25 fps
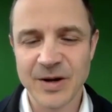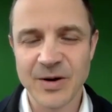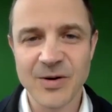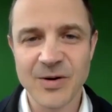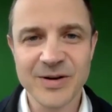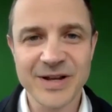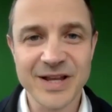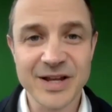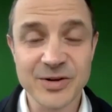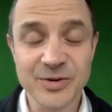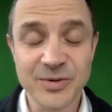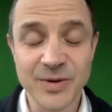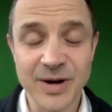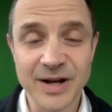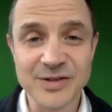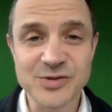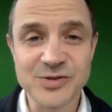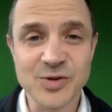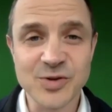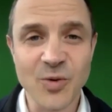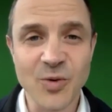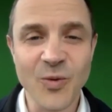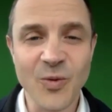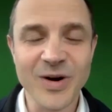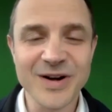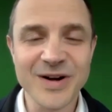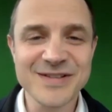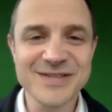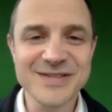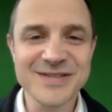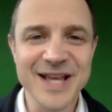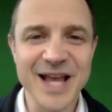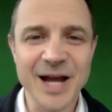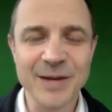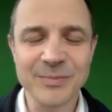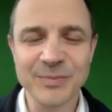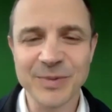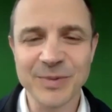Okay, great. So what is the
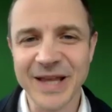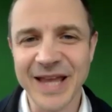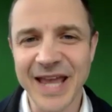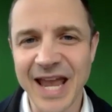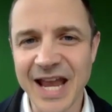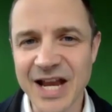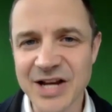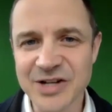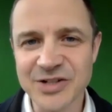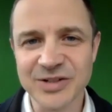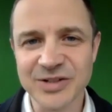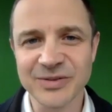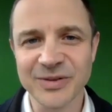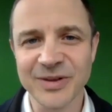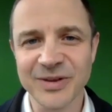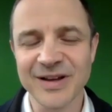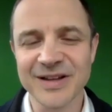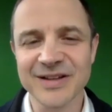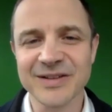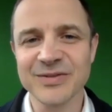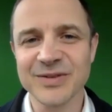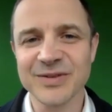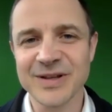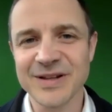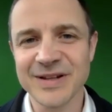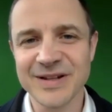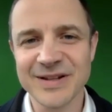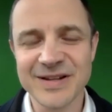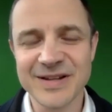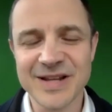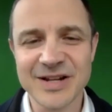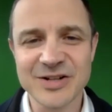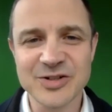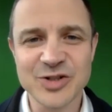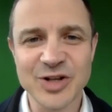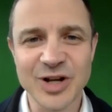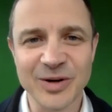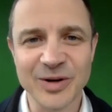application like in
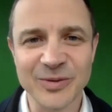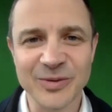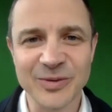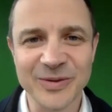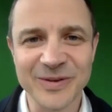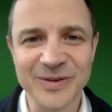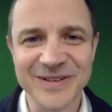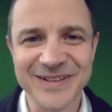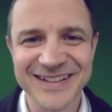general?